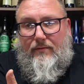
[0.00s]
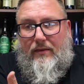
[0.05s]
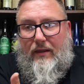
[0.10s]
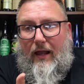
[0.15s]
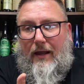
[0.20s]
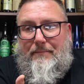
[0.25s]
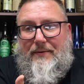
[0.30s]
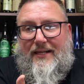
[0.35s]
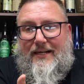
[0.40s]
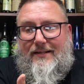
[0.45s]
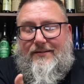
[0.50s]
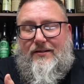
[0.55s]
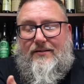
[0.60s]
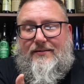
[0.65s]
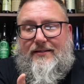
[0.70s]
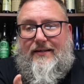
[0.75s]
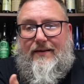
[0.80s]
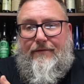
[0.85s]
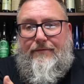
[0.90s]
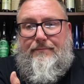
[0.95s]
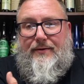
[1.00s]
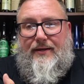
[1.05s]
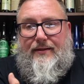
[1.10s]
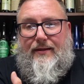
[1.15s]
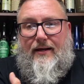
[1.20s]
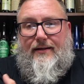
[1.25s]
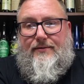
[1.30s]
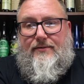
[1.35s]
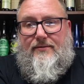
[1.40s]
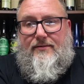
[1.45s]
I mean, it's just giving me
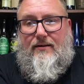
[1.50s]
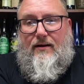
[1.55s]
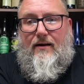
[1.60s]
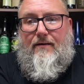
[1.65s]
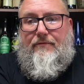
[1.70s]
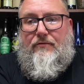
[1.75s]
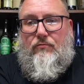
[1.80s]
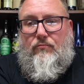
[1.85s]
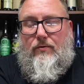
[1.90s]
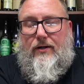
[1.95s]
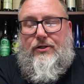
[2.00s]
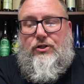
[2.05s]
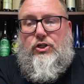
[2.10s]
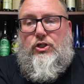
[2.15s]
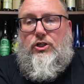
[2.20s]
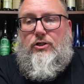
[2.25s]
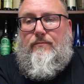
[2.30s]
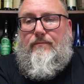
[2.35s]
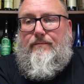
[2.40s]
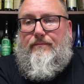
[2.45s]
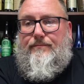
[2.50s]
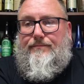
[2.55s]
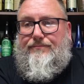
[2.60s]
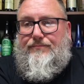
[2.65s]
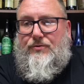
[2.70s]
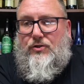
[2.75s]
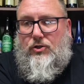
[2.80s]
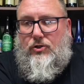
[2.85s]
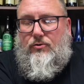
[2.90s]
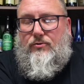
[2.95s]
that soft, rich
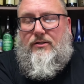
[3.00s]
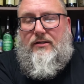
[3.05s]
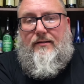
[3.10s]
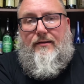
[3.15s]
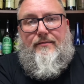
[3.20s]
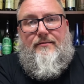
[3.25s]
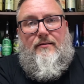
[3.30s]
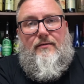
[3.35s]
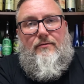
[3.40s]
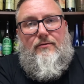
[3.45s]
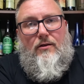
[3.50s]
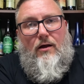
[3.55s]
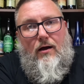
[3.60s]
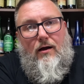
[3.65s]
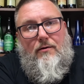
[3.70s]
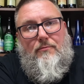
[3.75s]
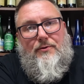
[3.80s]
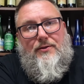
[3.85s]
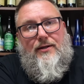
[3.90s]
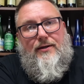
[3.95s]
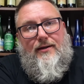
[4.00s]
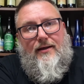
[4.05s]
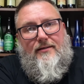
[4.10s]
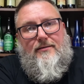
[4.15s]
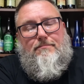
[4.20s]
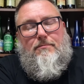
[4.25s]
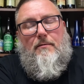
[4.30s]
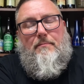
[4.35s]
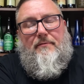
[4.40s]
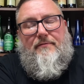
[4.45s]
juiciness, along with a
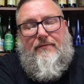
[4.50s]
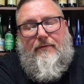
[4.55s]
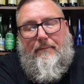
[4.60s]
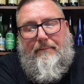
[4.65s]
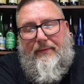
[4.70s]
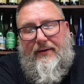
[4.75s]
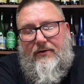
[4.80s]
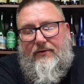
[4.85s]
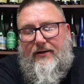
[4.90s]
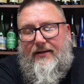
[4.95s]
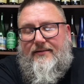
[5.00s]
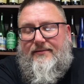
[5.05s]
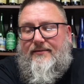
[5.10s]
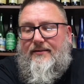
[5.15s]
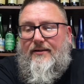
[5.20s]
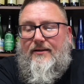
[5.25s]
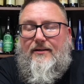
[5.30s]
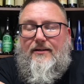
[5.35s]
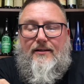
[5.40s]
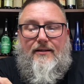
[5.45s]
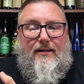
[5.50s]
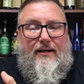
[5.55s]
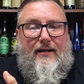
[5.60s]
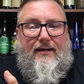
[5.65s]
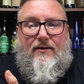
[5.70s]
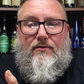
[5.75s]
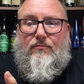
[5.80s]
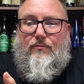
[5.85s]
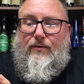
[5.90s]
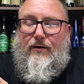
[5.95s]
nice purposeful bitterness
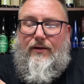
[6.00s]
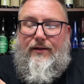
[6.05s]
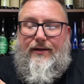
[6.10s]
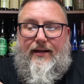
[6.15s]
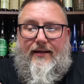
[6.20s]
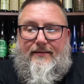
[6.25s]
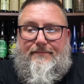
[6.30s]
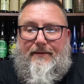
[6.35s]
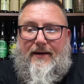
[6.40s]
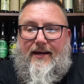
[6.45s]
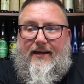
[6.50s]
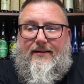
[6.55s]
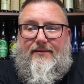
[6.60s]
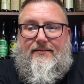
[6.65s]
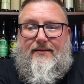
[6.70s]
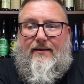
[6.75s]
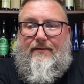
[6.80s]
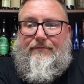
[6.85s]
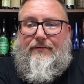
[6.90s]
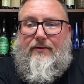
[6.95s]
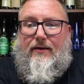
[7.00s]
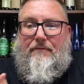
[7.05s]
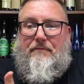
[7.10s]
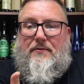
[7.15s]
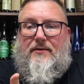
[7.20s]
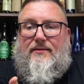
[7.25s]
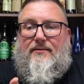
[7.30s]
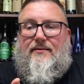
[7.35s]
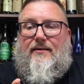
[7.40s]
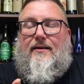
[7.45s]
and a really nice package that if you give
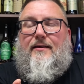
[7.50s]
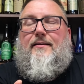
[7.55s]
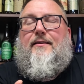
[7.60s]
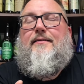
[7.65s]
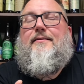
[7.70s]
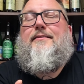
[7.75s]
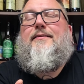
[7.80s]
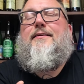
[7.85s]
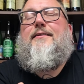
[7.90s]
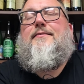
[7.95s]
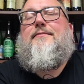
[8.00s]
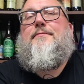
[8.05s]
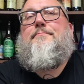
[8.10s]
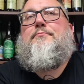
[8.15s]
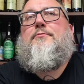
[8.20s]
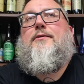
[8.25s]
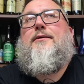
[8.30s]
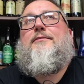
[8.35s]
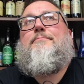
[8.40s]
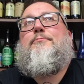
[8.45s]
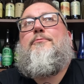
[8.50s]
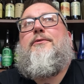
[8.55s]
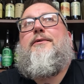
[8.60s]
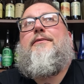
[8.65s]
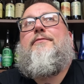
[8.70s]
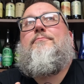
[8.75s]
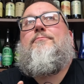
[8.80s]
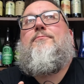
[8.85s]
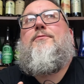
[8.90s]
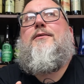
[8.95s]
me at a decent price point
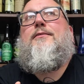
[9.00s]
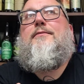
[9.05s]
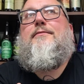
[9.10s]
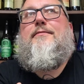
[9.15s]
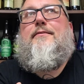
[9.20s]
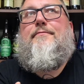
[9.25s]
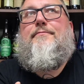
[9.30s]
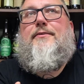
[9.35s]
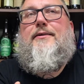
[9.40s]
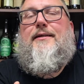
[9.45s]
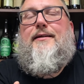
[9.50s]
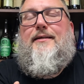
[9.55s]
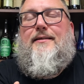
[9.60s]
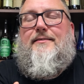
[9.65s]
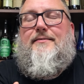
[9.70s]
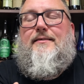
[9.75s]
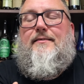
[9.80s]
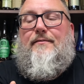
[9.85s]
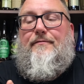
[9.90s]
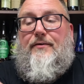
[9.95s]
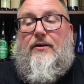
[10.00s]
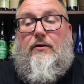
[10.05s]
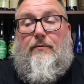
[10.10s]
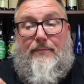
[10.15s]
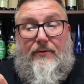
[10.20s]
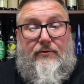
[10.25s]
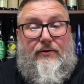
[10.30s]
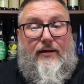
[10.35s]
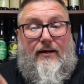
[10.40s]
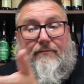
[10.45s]
and relatively easy
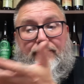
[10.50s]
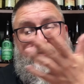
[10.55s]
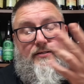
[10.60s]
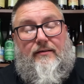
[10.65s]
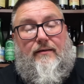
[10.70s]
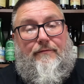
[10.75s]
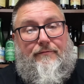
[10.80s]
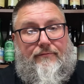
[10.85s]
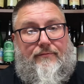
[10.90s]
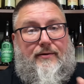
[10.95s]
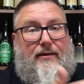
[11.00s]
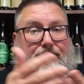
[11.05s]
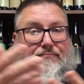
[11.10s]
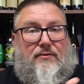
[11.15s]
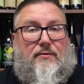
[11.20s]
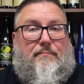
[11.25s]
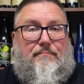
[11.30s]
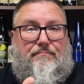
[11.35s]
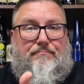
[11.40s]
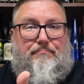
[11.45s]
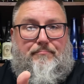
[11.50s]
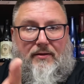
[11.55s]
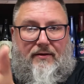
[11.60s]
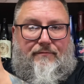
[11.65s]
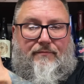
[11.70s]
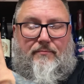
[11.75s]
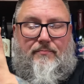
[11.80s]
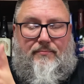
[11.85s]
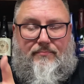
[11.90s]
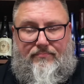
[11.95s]
availability, obviously if you get the beef
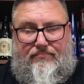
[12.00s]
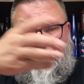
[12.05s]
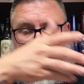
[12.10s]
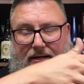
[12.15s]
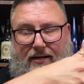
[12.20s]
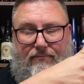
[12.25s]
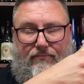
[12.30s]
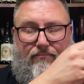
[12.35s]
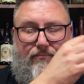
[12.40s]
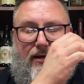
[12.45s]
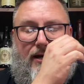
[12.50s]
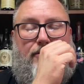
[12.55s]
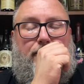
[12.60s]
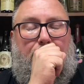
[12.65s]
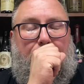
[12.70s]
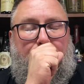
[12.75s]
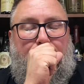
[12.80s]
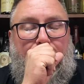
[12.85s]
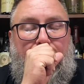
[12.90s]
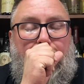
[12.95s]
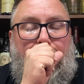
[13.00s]
from that area,